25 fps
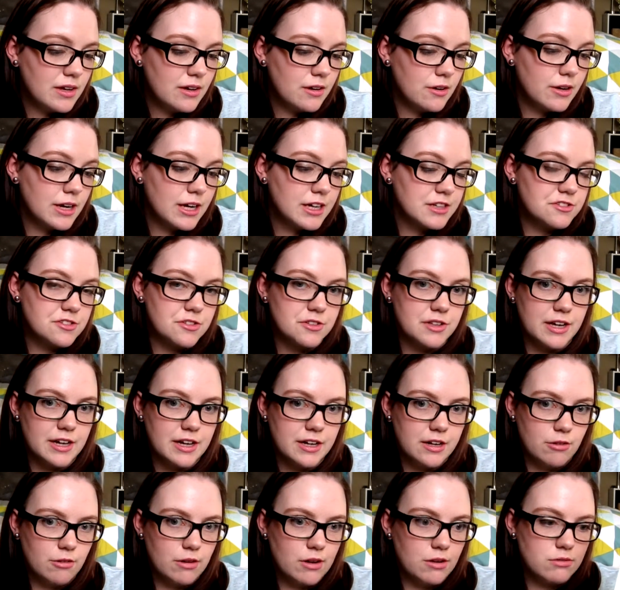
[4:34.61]
Okay, so the
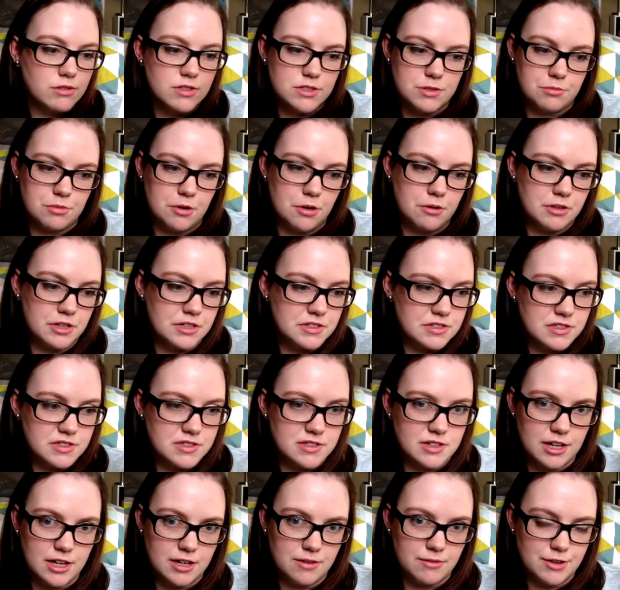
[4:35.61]
hair oil was a bonus. It's
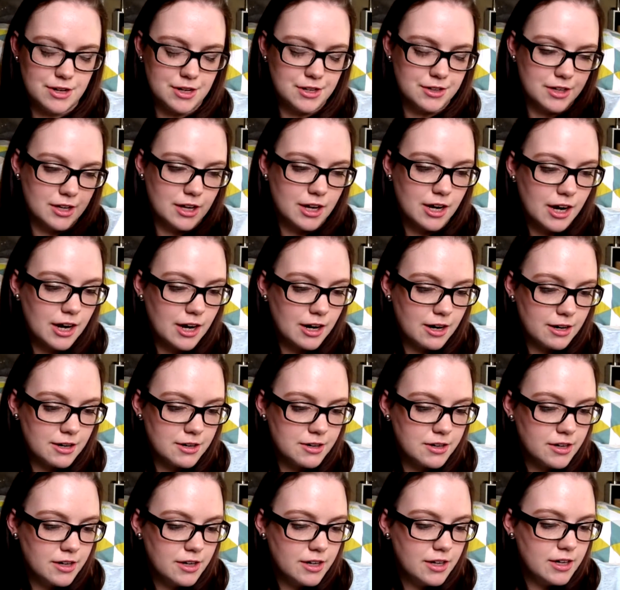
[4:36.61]
not even on the card.